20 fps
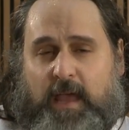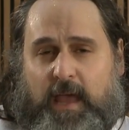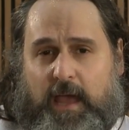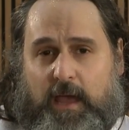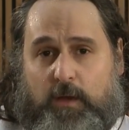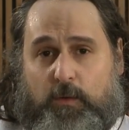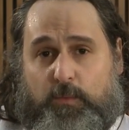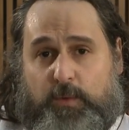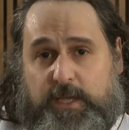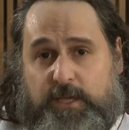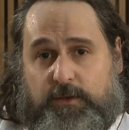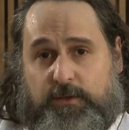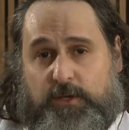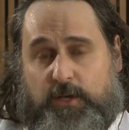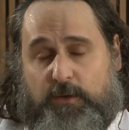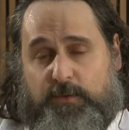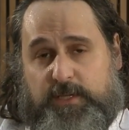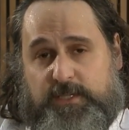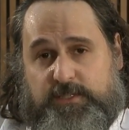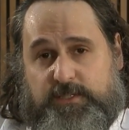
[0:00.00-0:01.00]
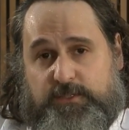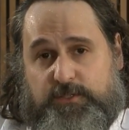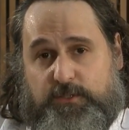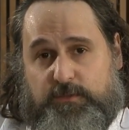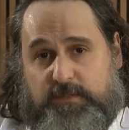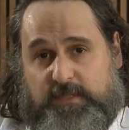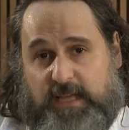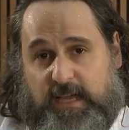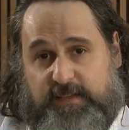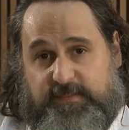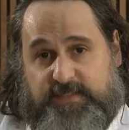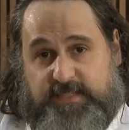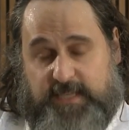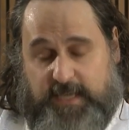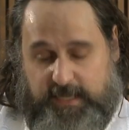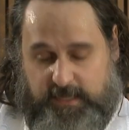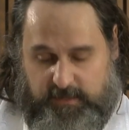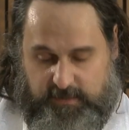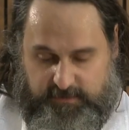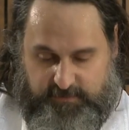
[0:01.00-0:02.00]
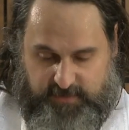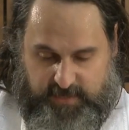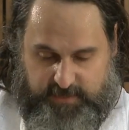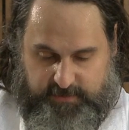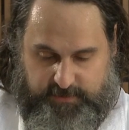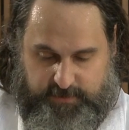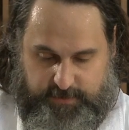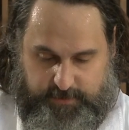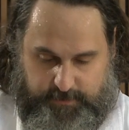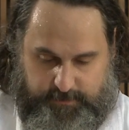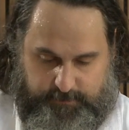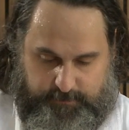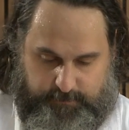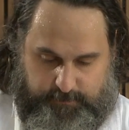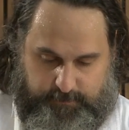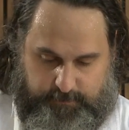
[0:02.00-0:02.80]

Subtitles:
how we are going to do life cycle events.